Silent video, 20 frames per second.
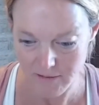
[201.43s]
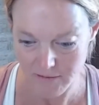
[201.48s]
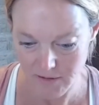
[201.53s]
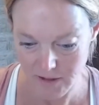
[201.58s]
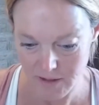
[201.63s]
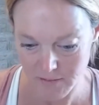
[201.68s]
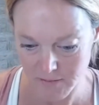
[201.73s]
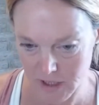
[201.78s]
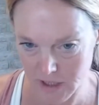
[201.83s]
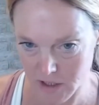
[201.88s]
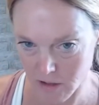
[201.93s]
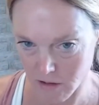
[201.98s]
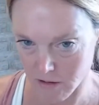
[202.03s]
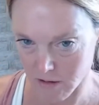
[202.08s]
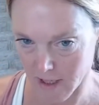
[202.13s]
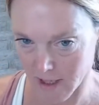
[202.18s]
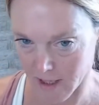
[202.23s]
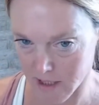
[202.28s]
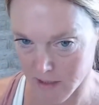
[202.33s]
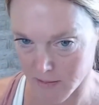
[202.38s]
fundamental
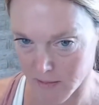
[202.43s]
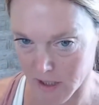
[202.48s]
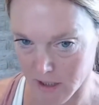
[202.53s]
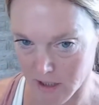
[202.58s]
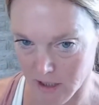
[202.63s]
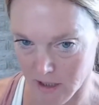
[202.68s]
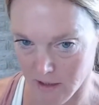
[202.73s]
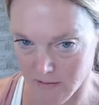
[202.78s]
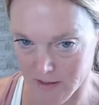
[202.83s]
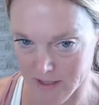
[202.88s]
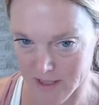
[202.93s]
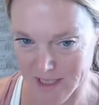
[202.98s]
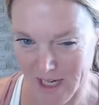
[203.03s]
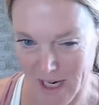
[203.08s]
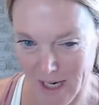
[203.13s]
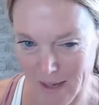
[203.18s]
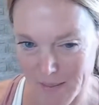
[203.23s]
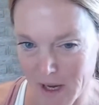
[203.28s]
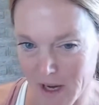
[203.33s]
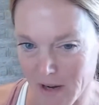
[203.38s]
aspect of the
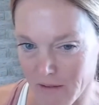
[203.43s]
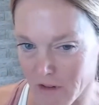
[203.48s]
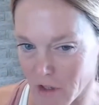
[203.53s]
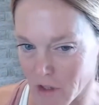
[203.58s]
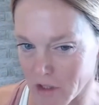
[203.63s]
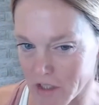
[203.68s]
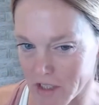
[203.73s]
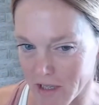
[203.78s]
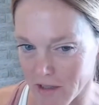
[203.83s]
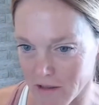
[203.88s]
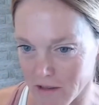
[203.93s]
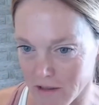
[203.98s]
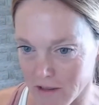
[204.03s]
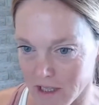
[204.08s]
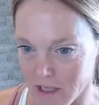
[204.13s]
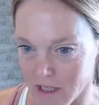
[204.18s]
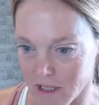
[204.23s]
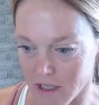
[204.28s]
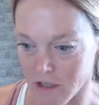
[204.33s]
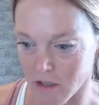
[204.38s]
timing of your cells
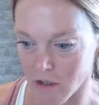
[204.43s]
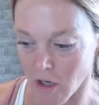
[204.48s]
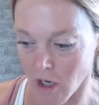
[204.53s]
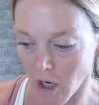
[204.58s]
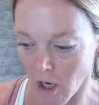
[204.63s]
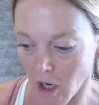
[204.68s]
is